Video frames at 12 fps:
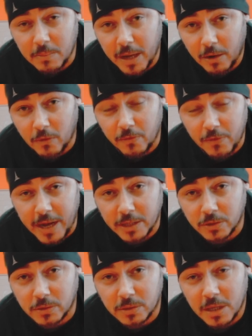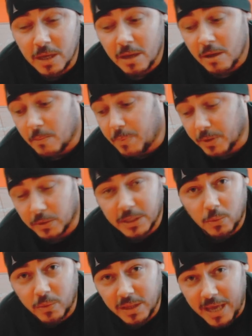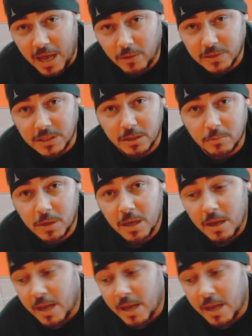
microfractures build in with calcium.